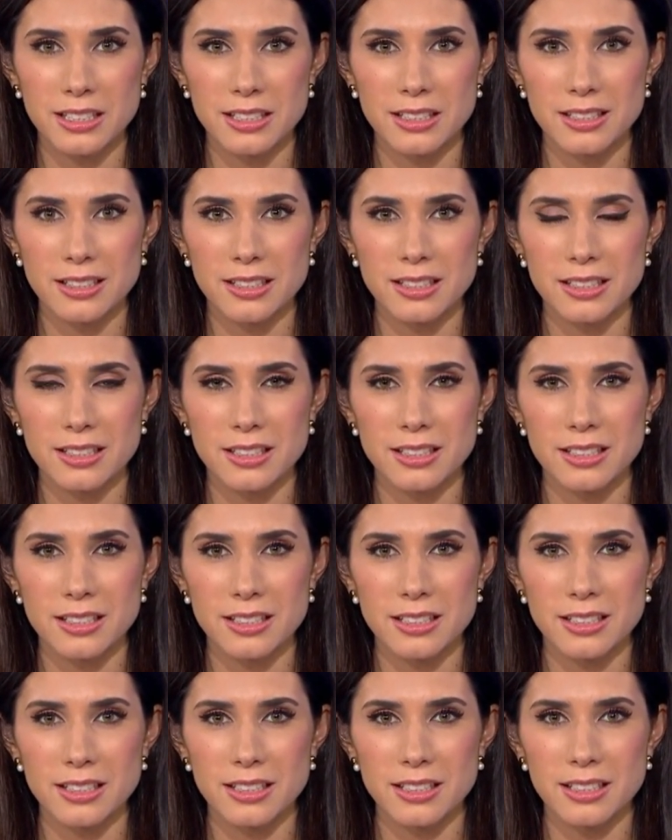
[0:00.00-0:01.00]

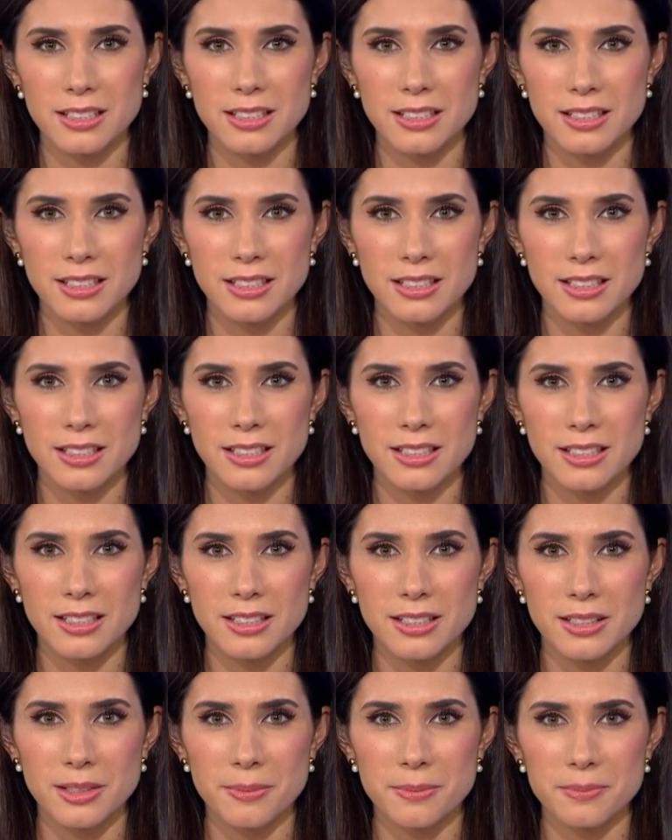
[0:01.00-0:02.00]

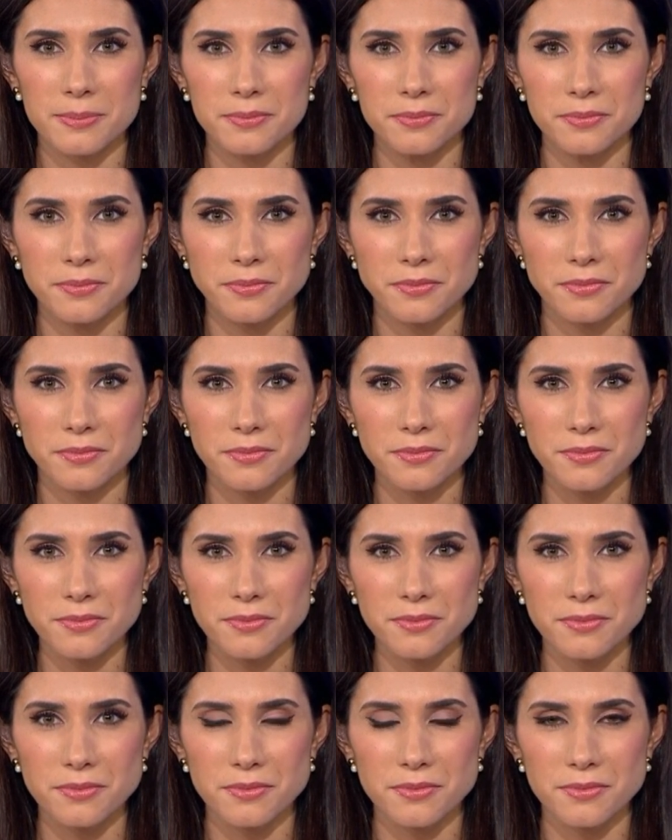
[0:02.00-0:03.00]

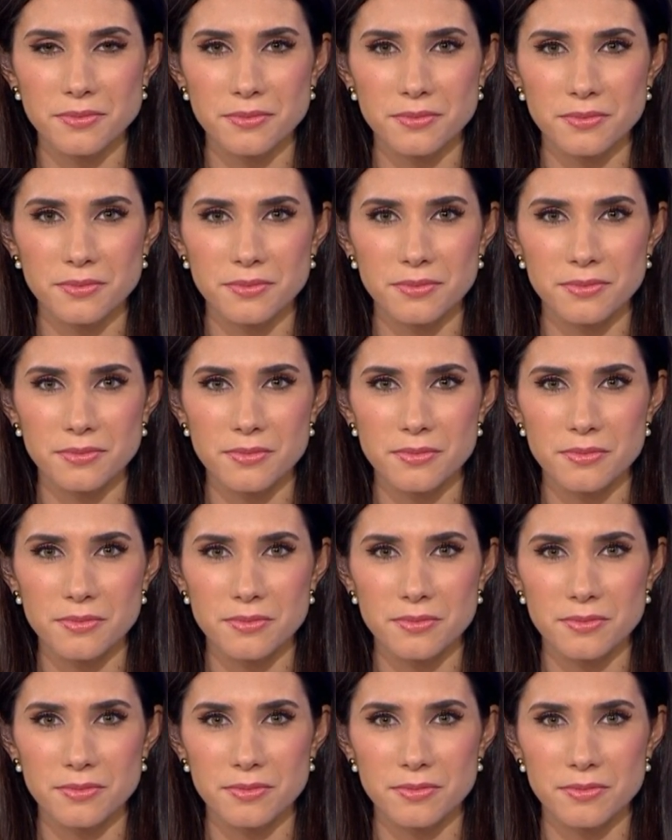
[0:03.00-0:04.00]

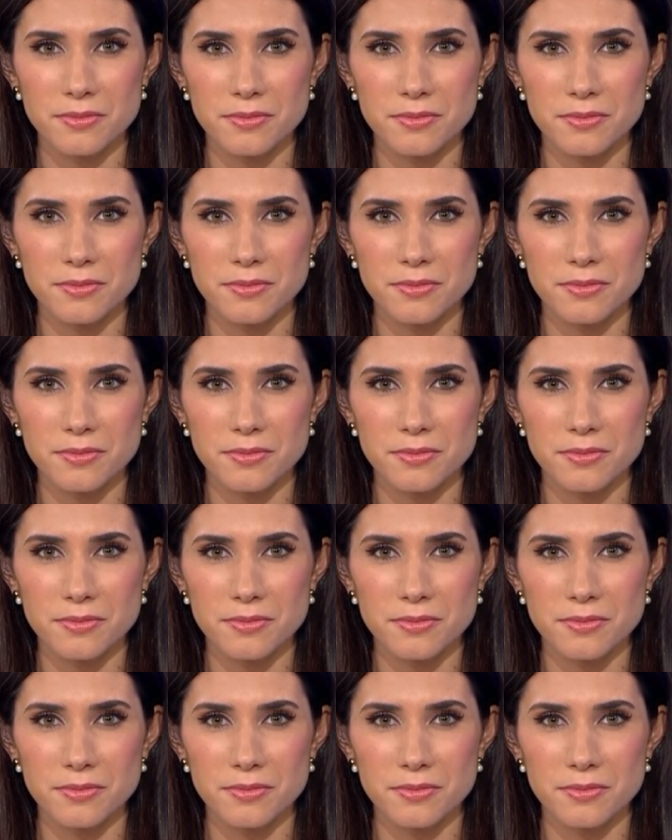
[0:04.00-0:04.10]
[no speech]